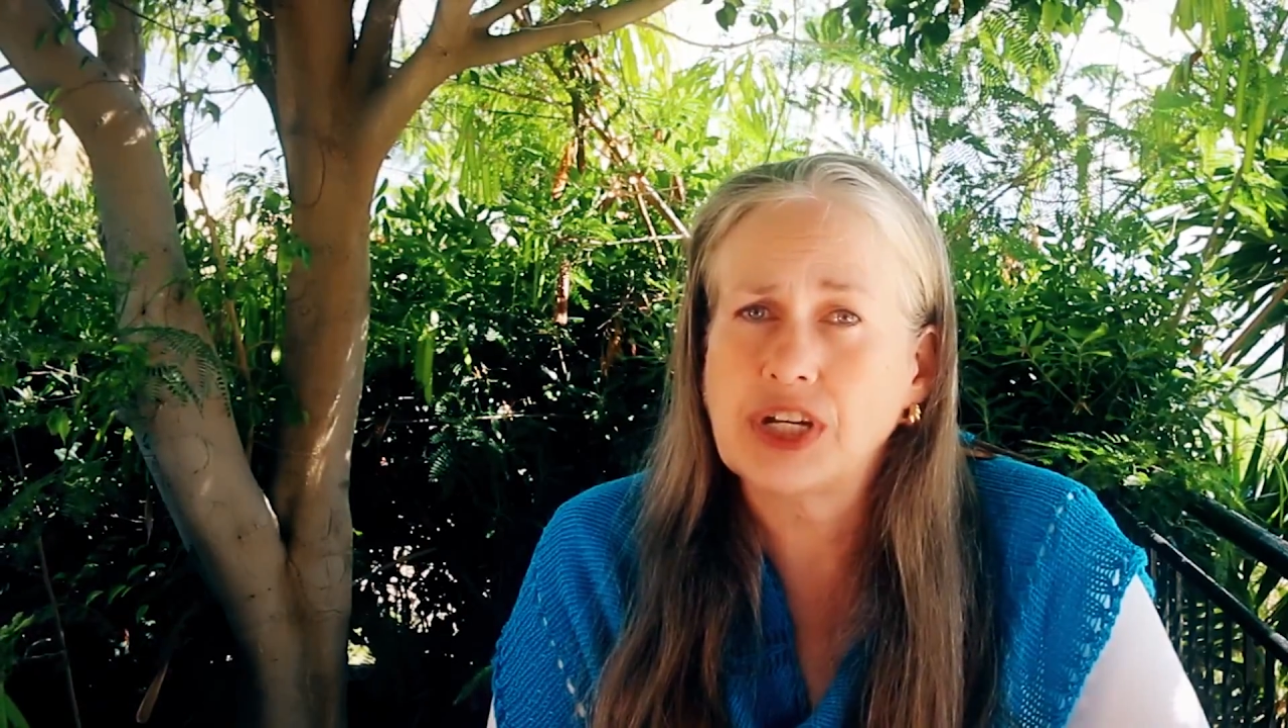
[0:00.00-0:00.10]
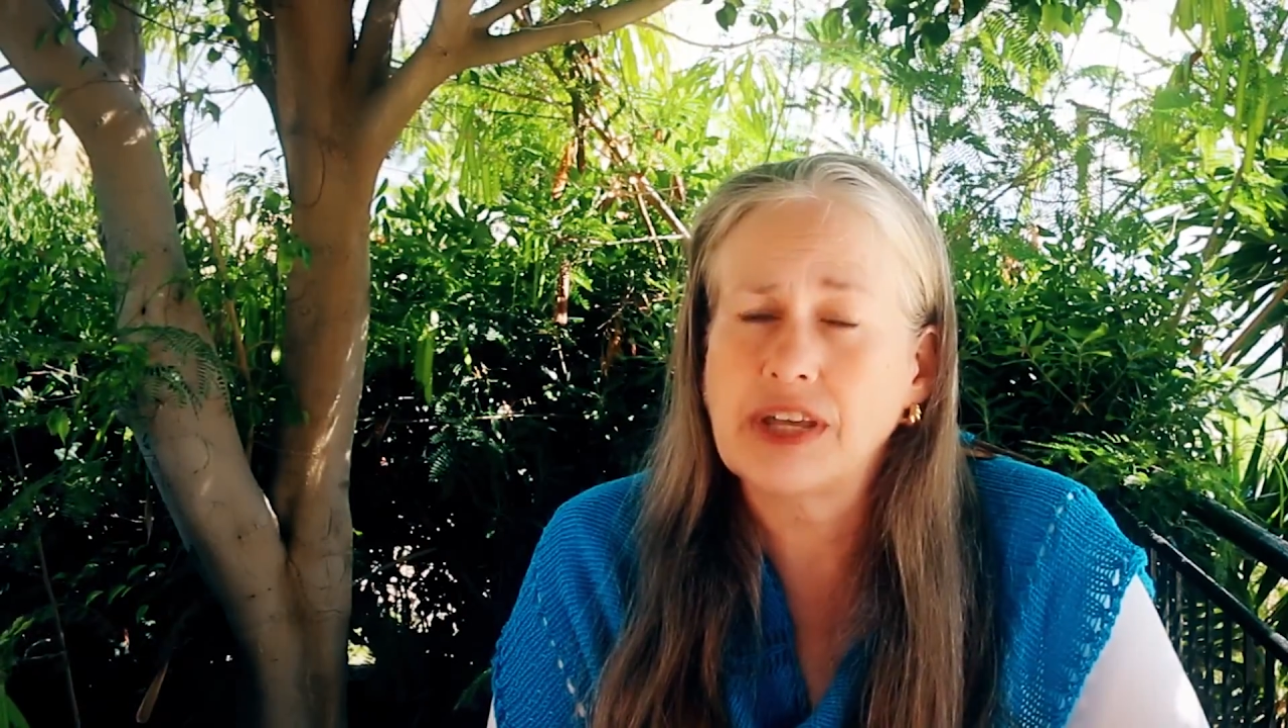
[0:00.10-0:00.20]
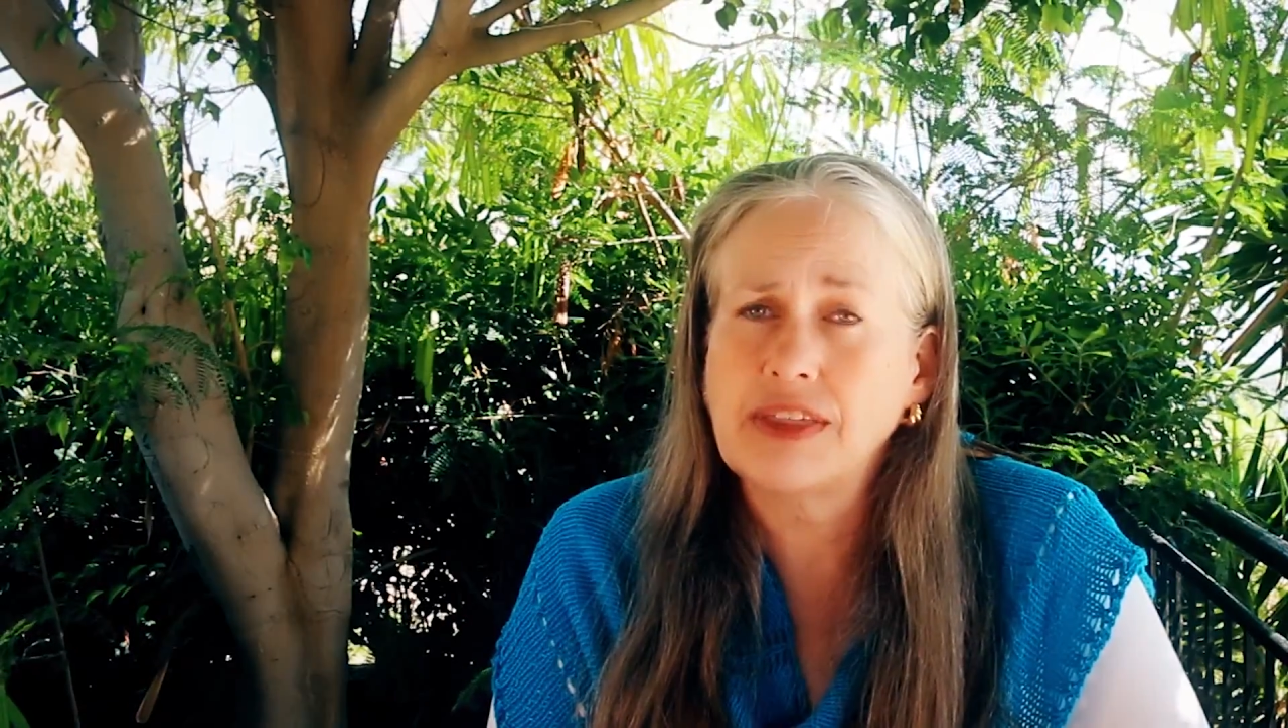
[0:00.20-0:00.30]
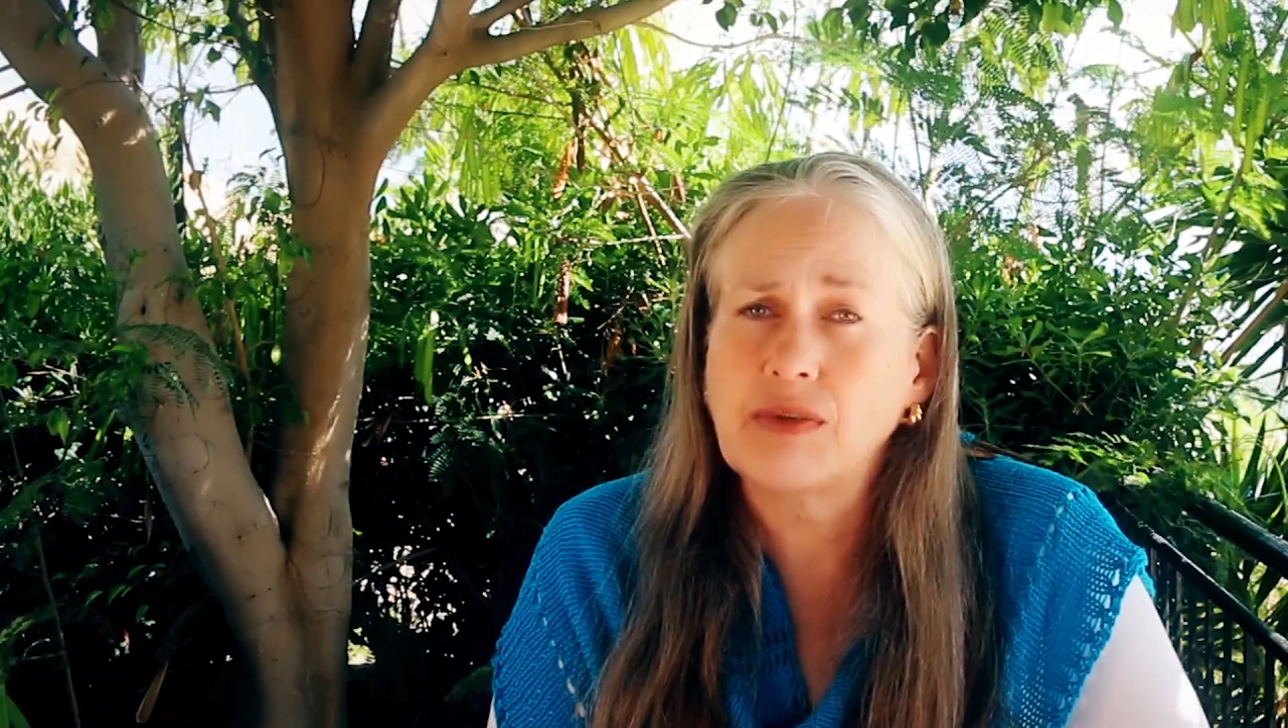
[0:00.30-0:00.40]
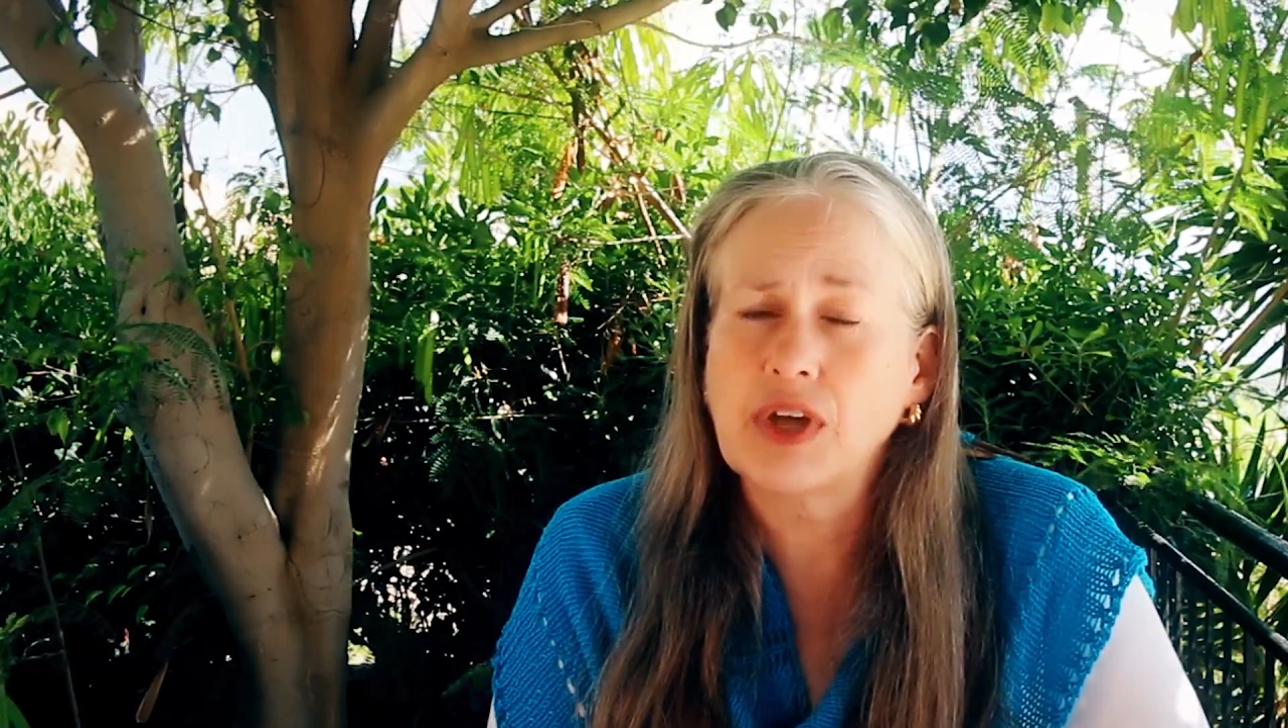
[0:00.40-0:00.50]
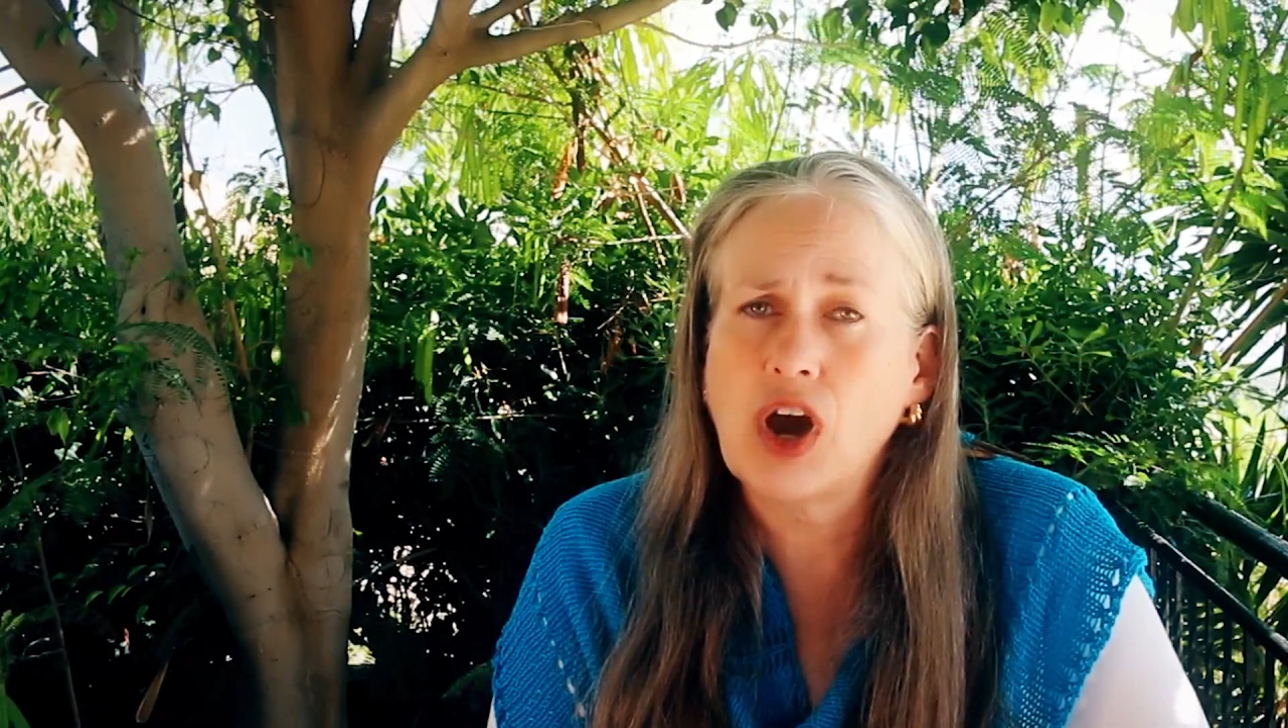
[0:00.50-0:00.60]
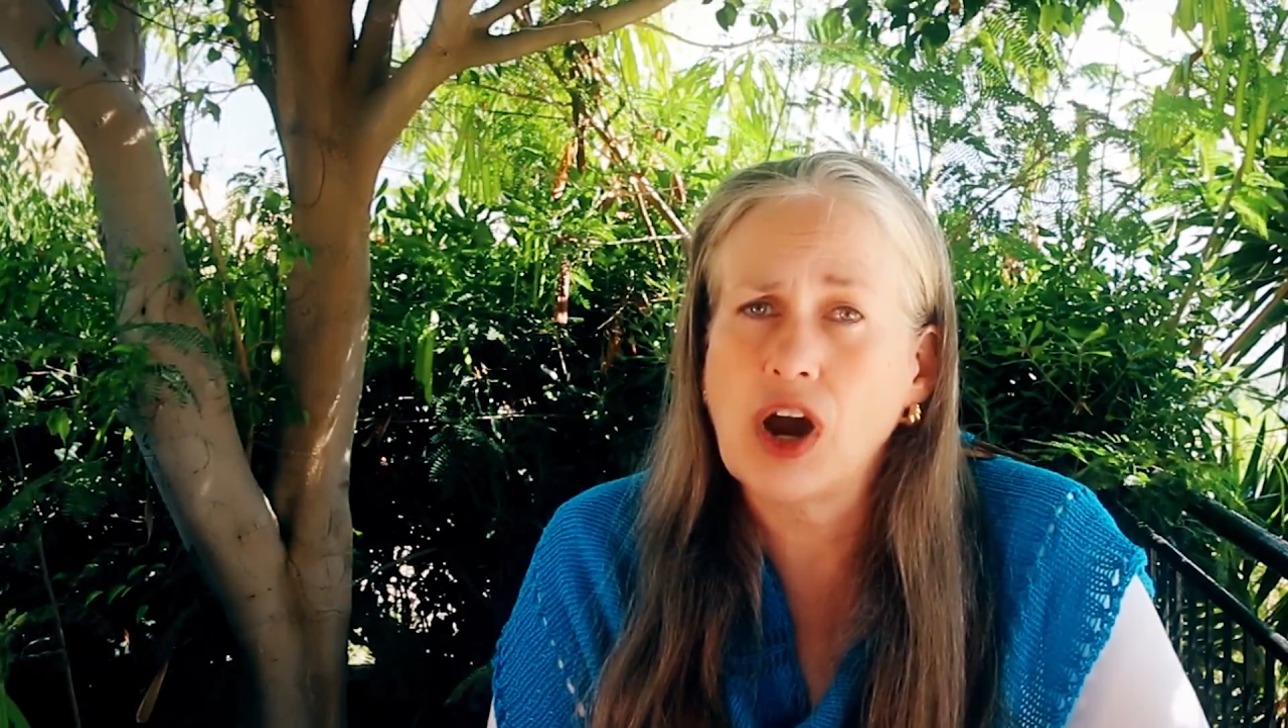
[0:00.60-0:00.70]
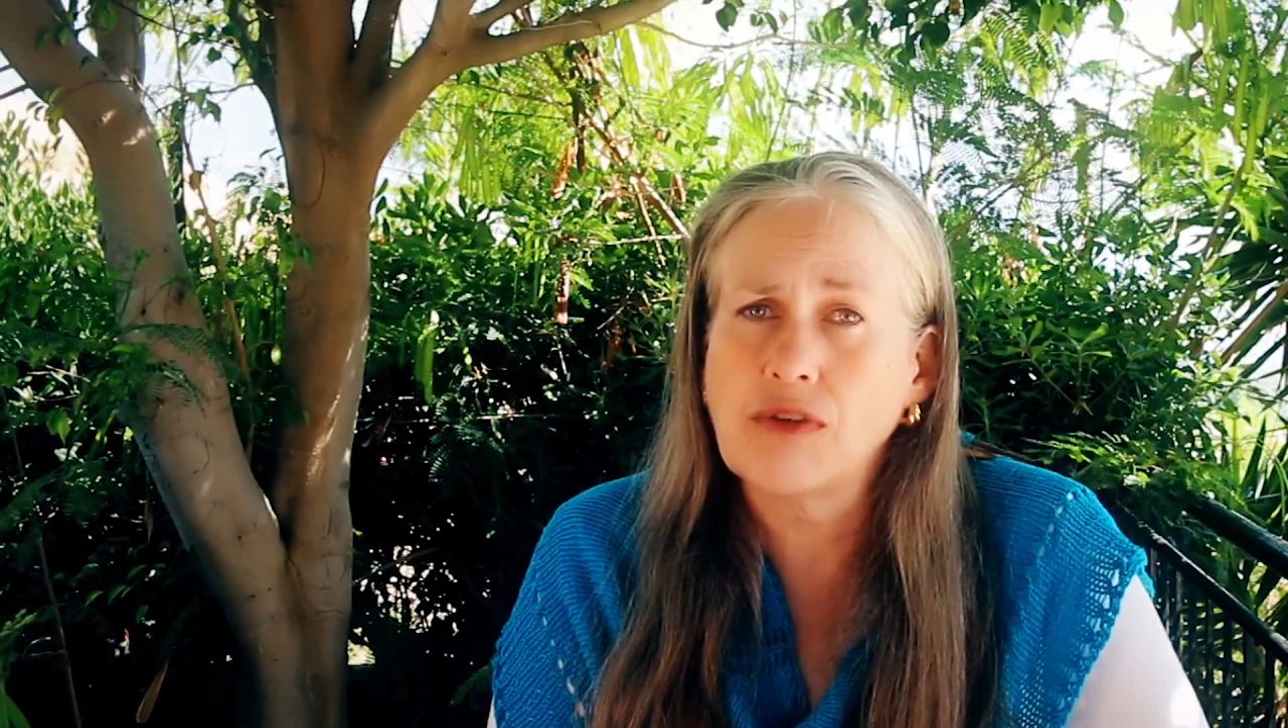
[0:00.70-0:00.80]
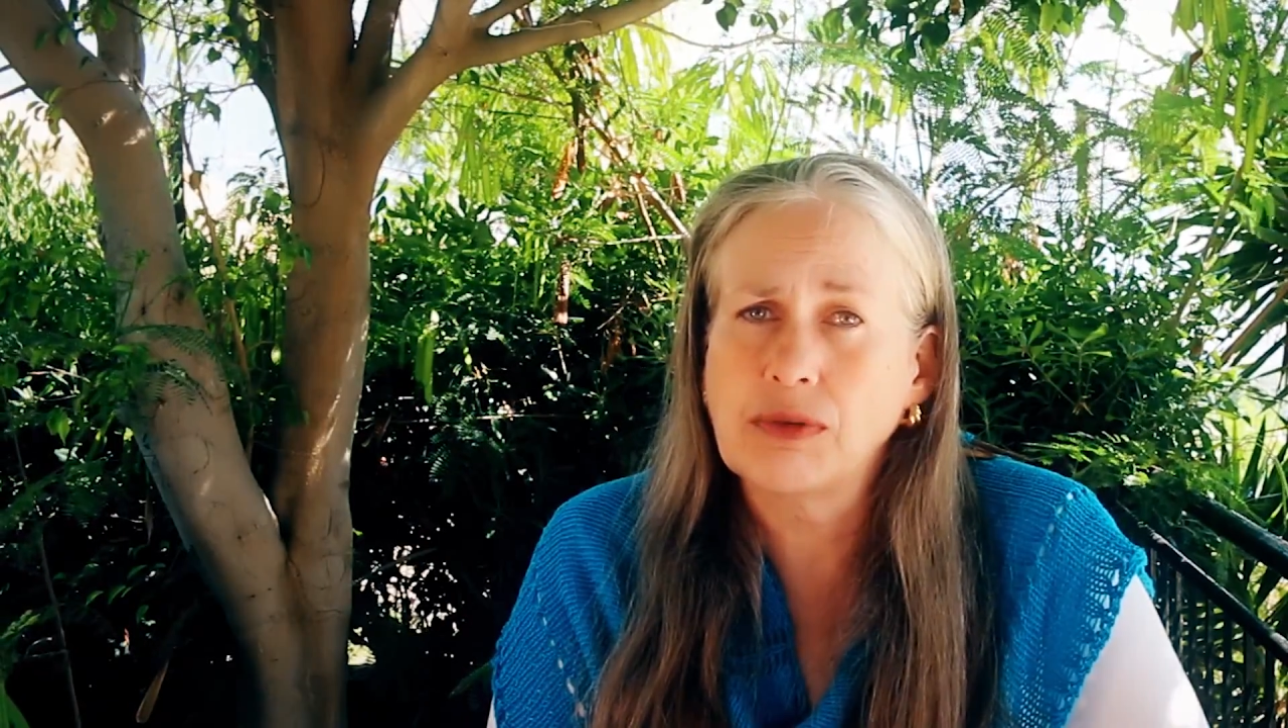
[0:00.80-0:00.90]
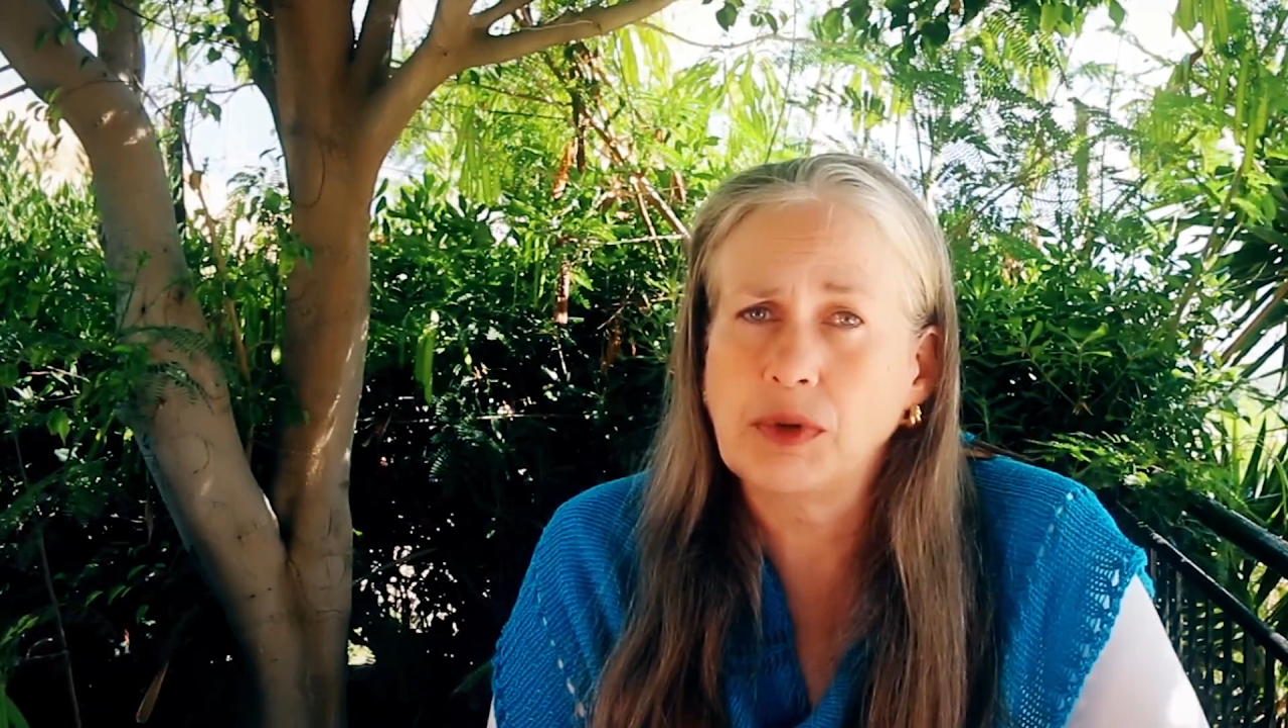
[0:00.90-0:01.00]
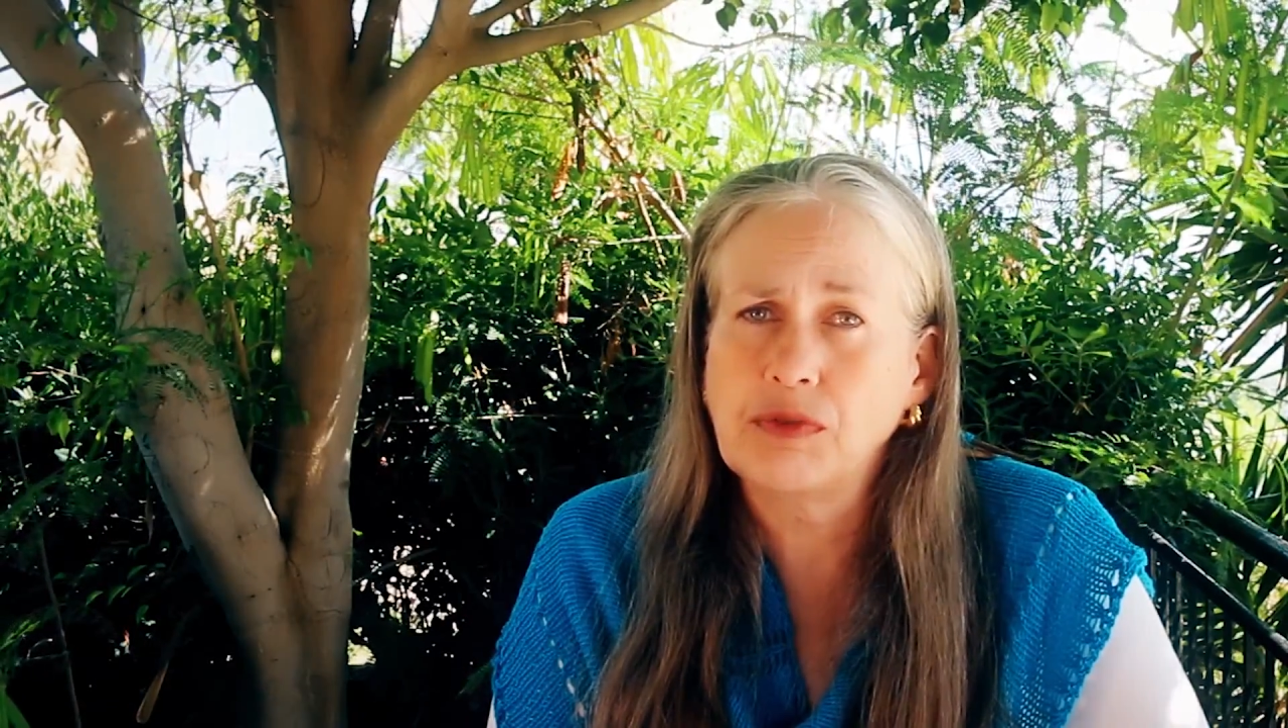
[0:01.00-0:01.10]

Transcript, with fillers: and anything with heart from